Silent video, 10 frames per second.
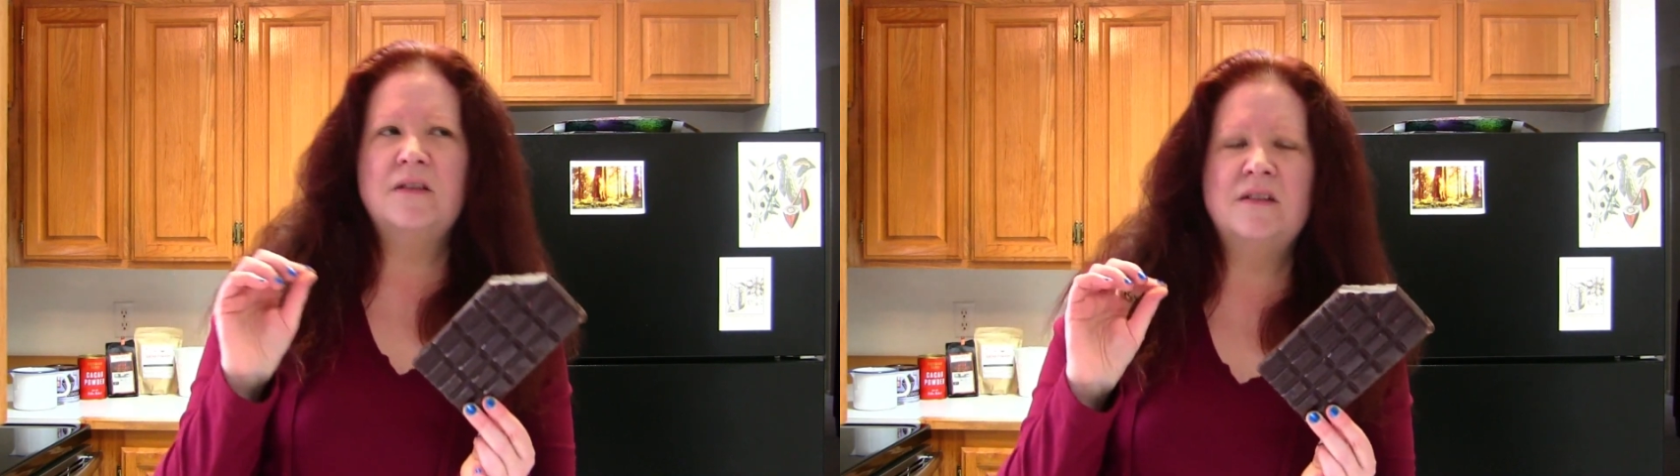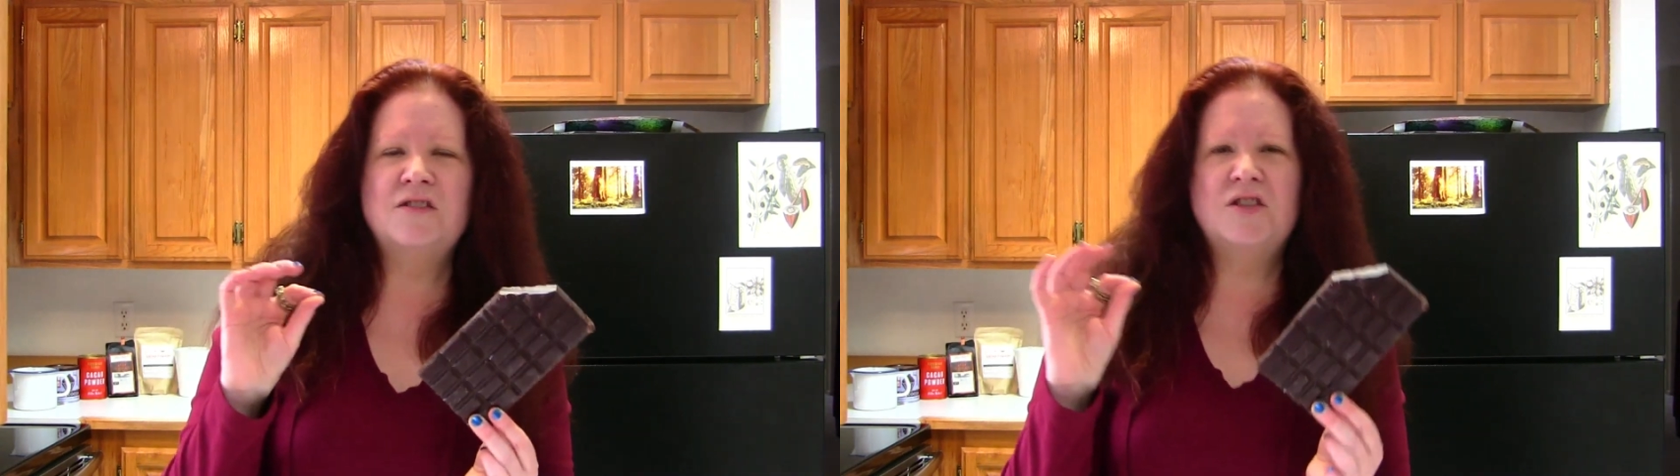
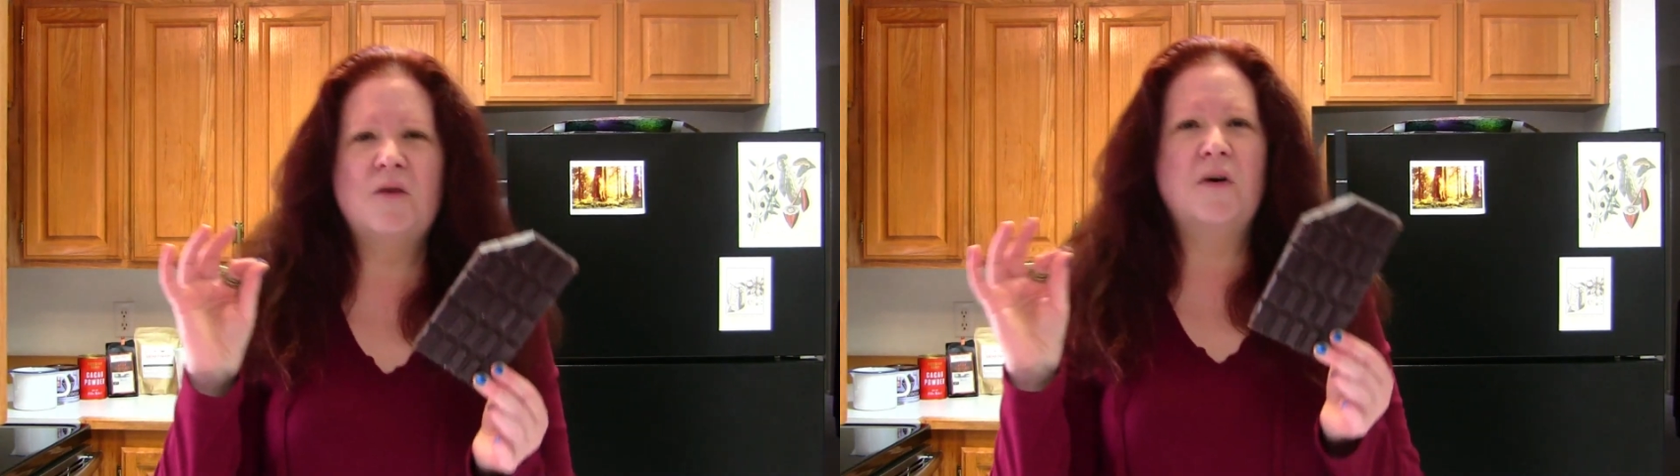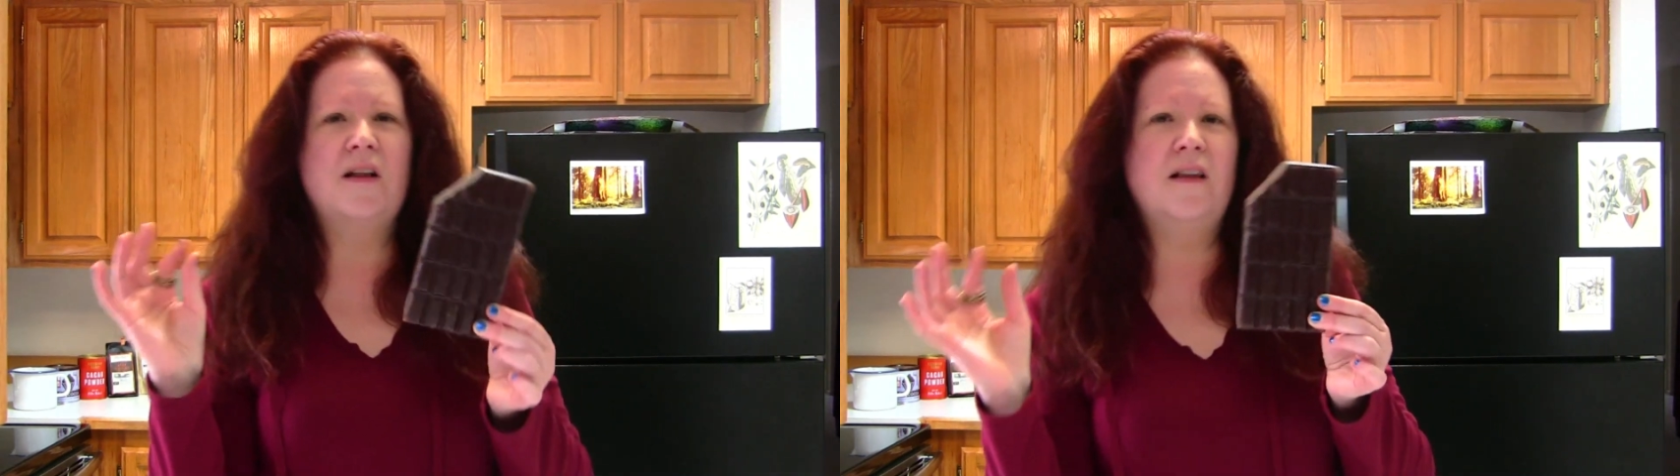
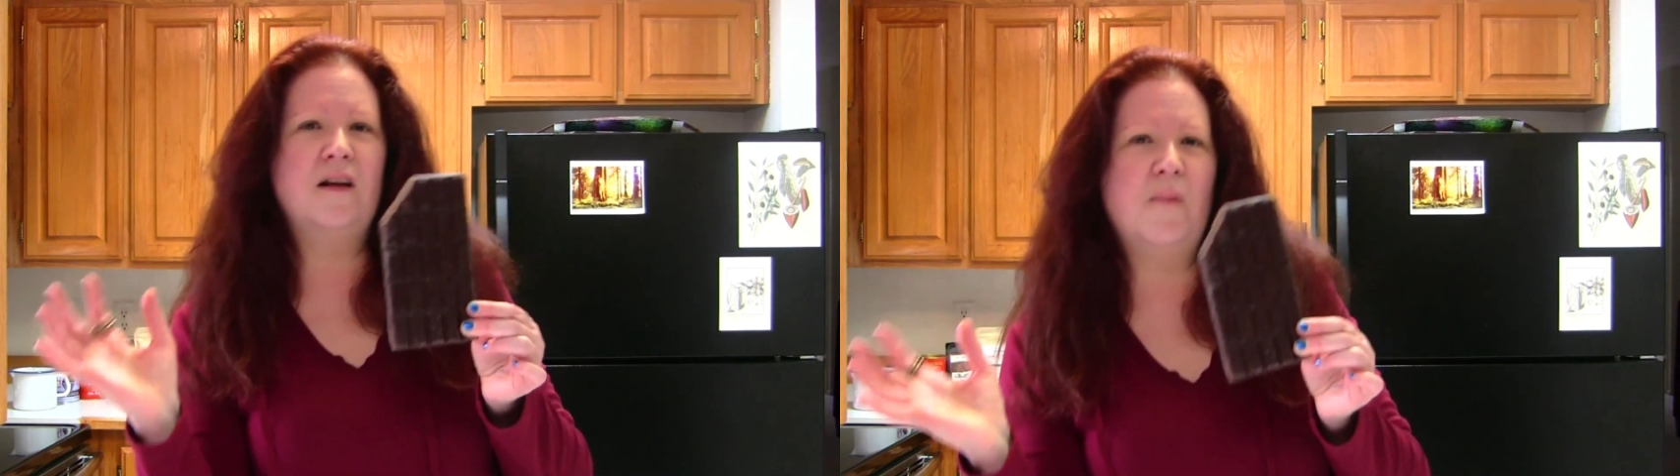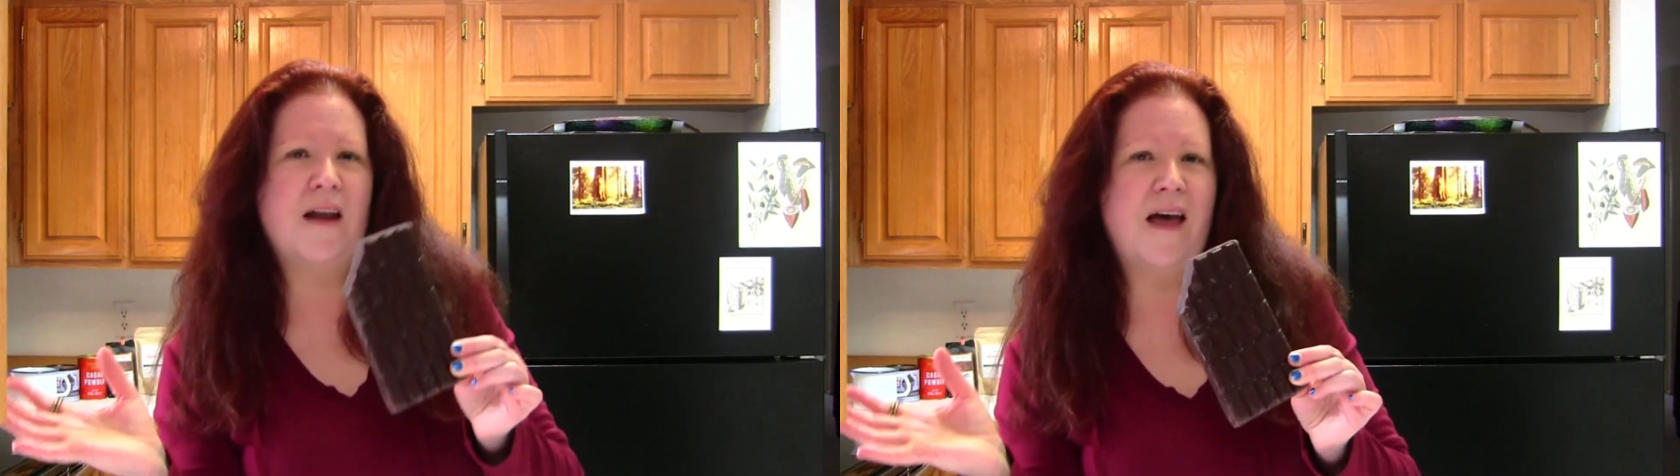showing a
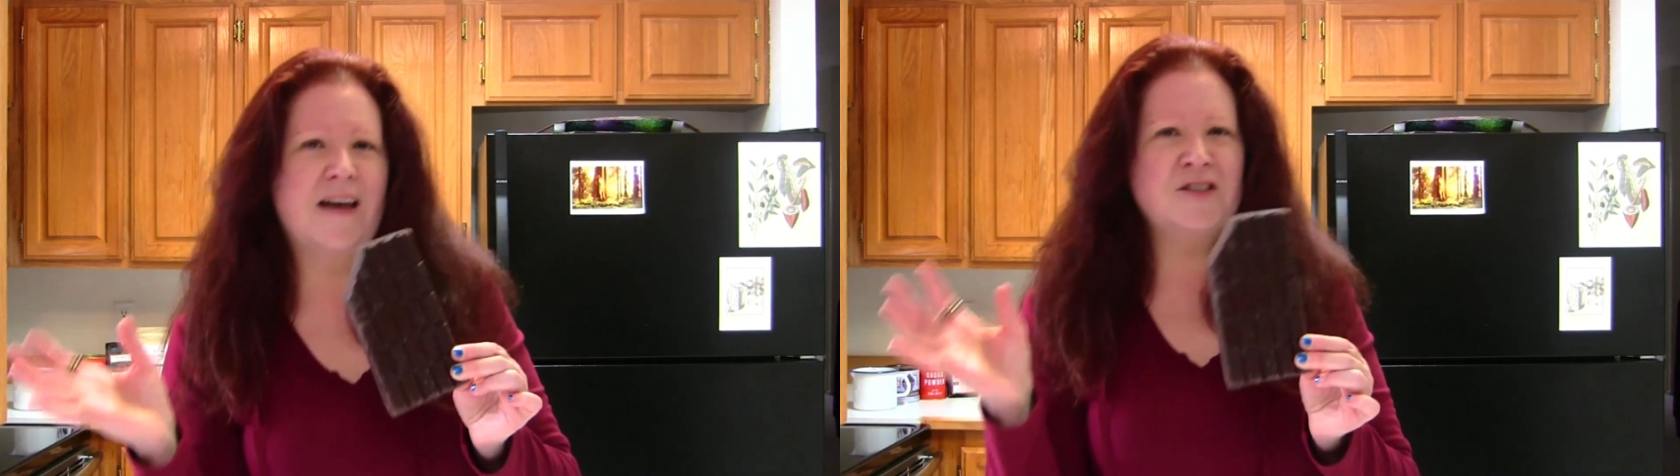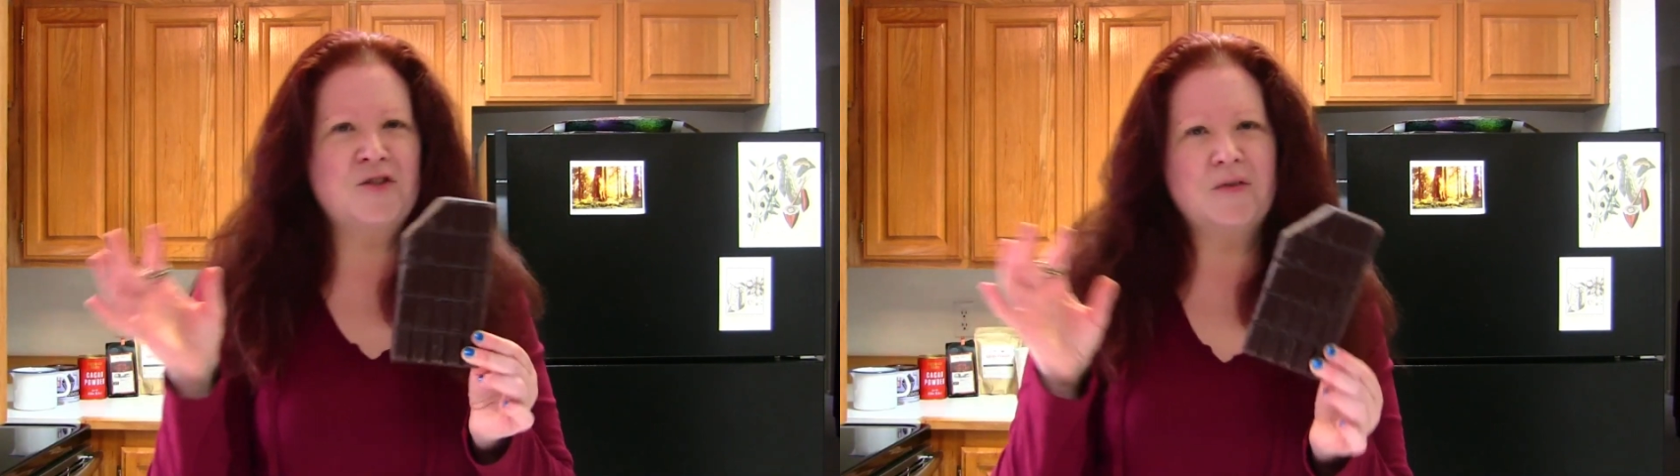little bit of
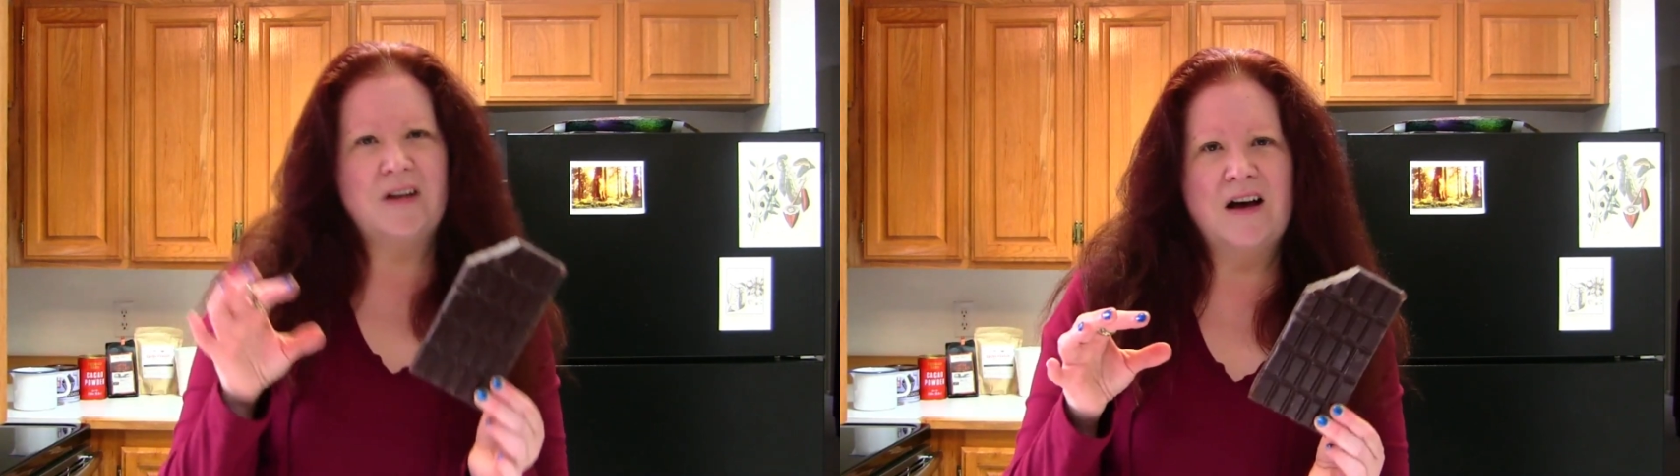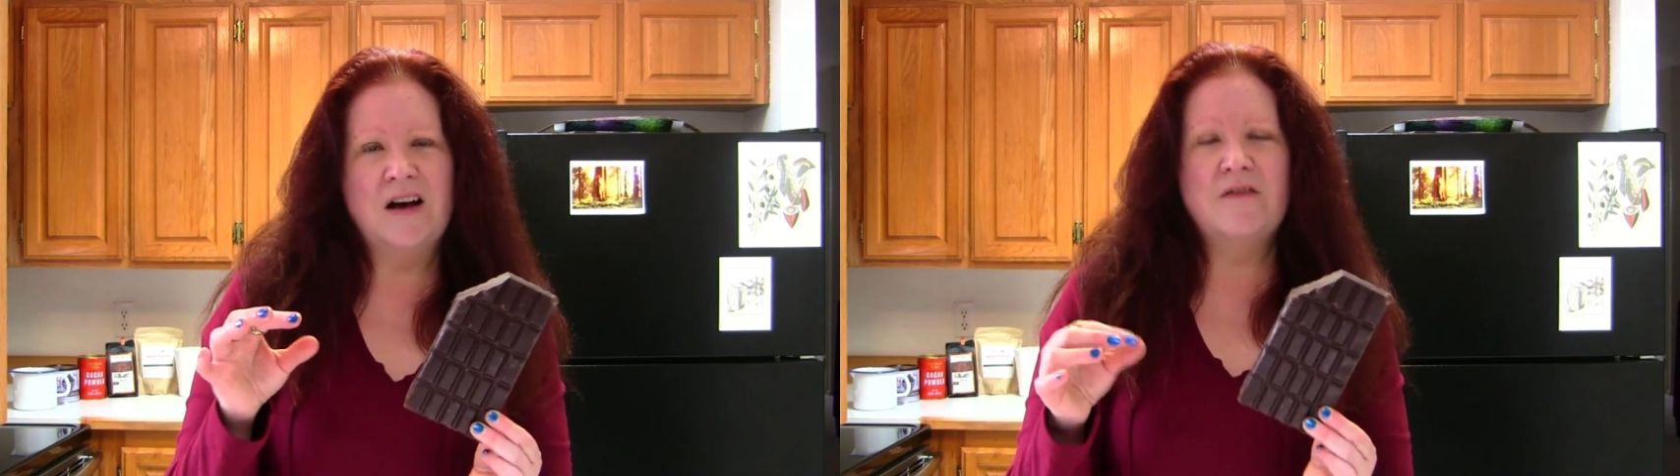extra
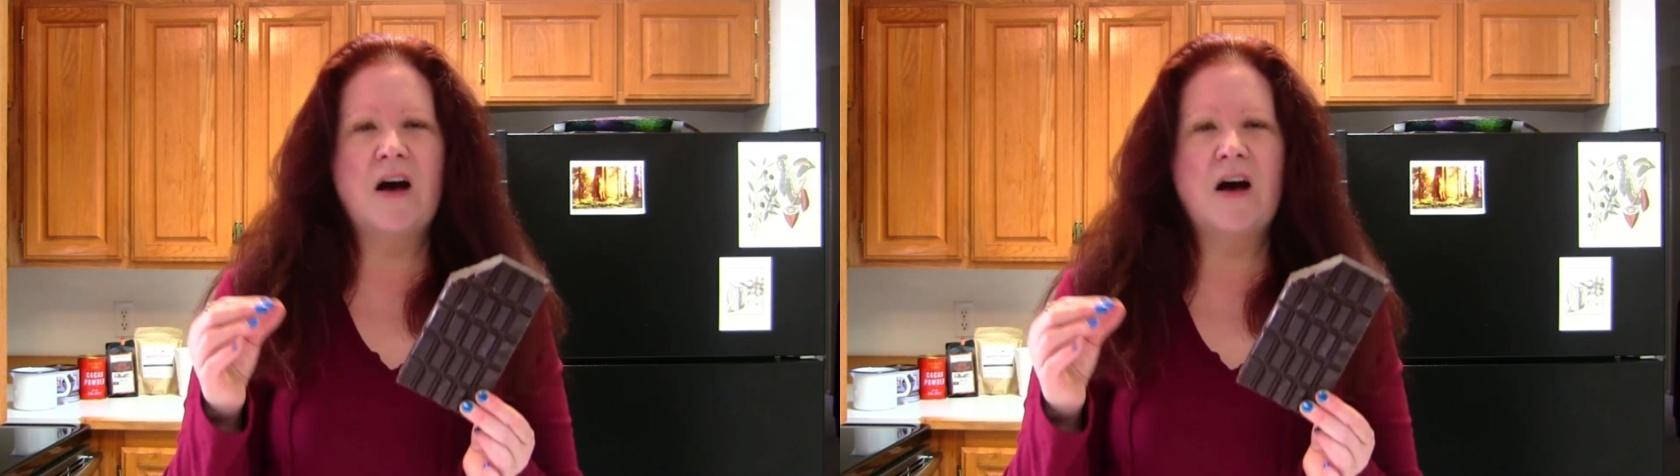love,